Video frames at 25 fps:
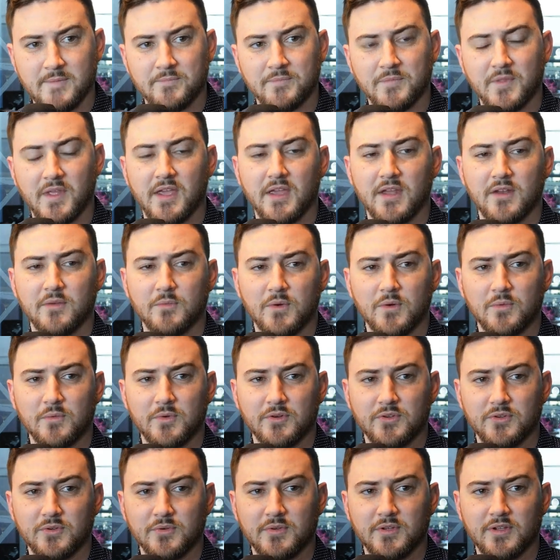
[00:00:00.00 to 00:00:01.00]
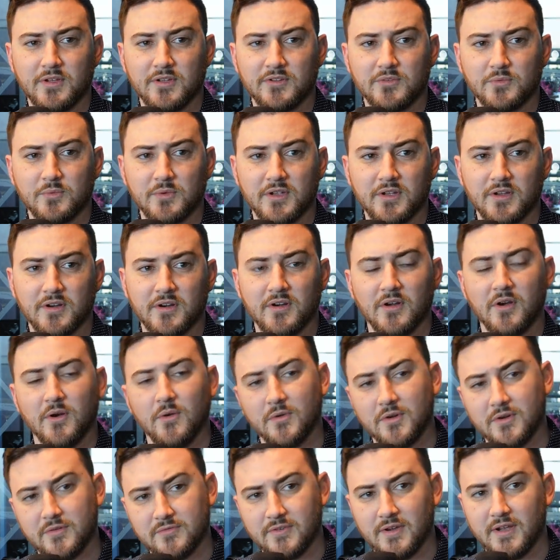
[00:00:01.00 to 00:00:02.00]
And what we're doing is we are
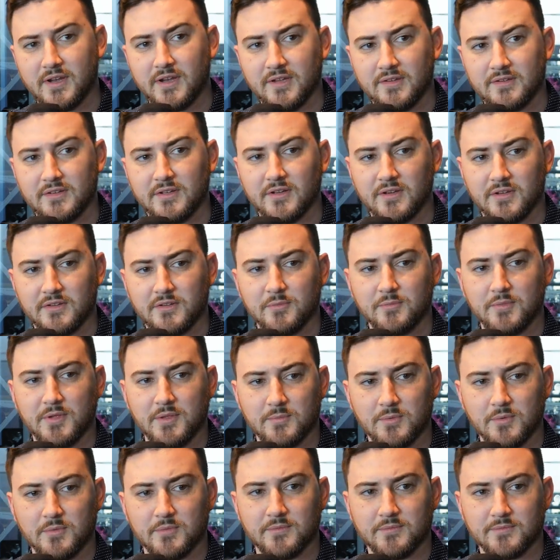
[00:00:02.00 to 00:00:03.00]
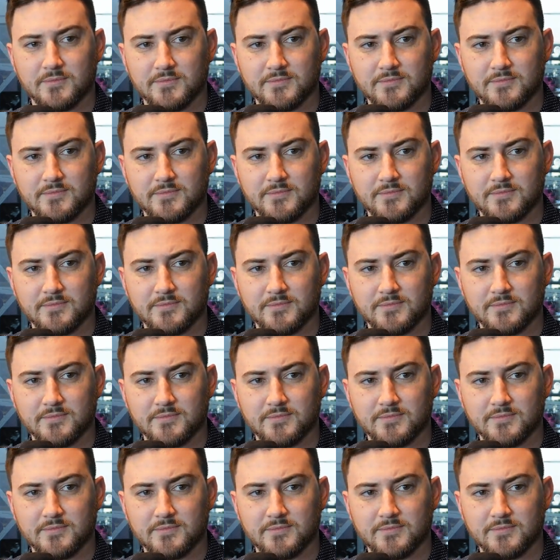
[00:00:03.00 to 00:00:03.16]
owner financing other people.